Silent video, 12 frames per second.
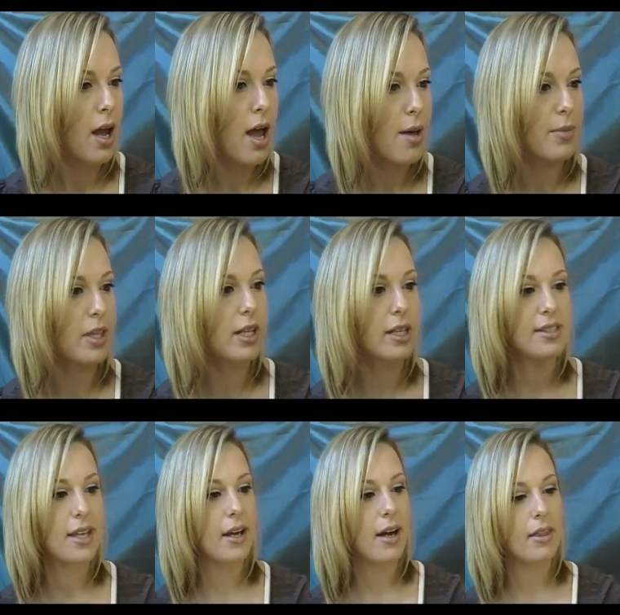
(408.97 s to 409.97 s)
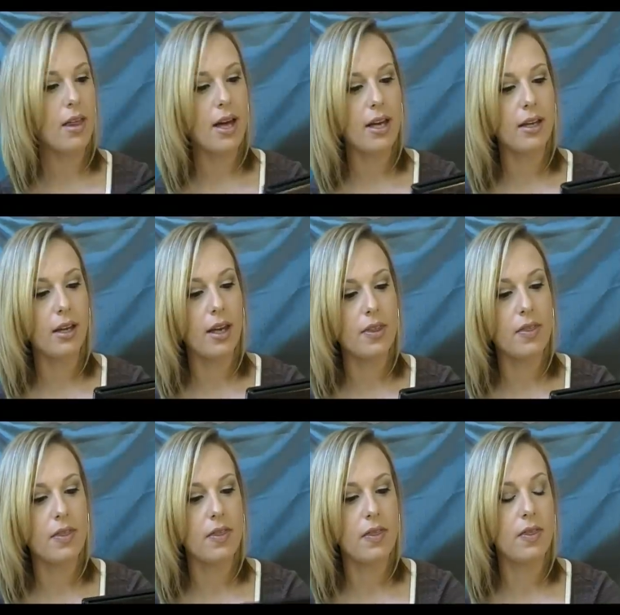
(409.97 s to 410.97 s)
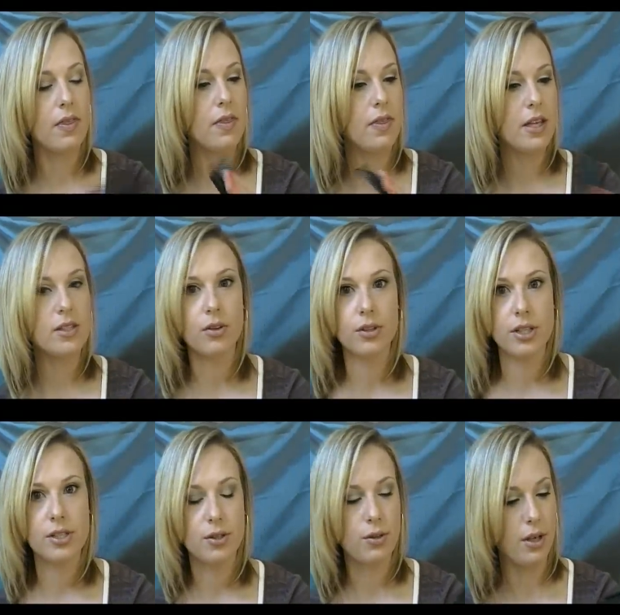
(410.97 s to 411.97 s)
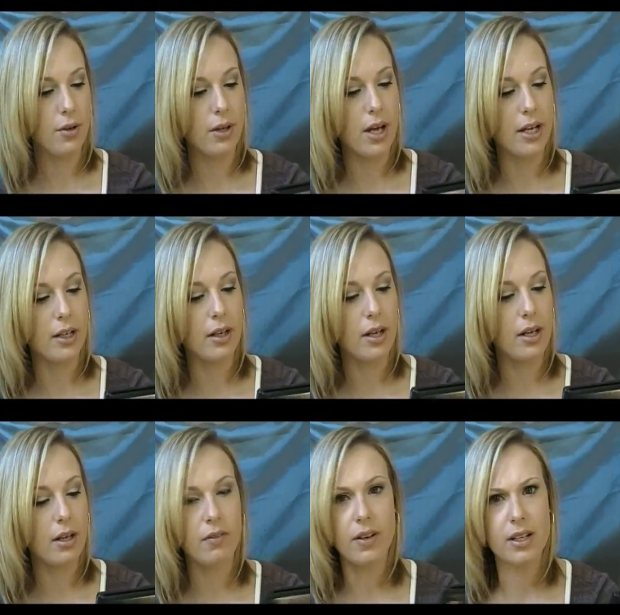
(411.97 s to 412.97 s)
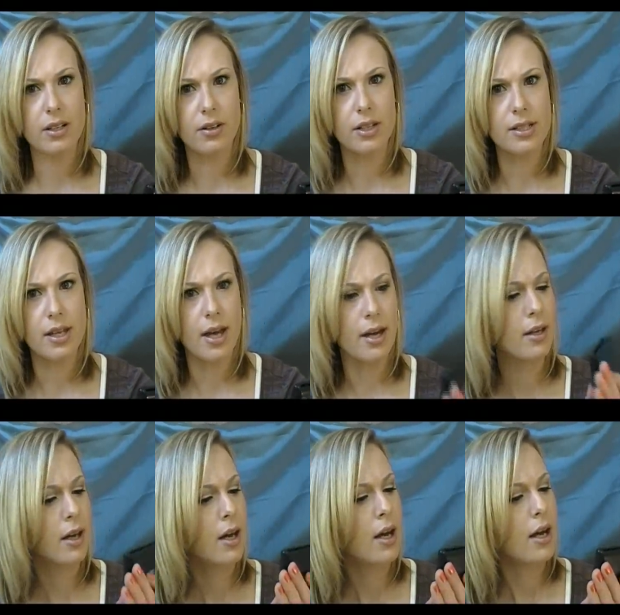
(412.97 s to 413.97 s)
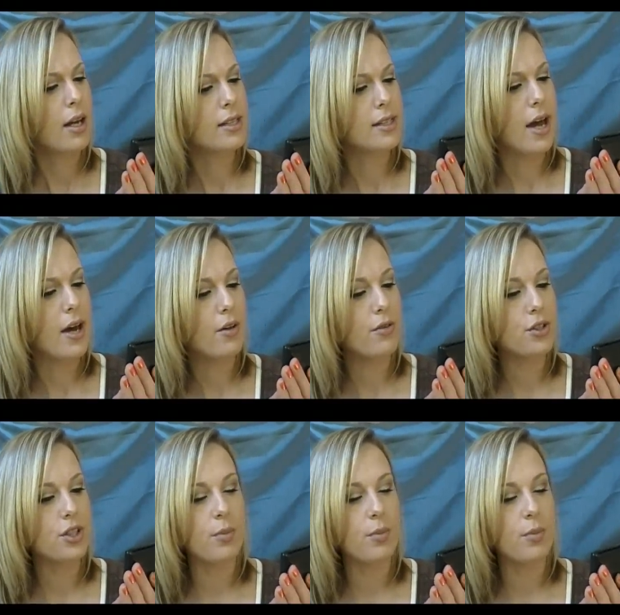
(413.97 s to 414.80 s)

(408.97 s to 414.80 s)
The next thing I like, and these are in the studio line, if I didn't already say that, is the e.l.f.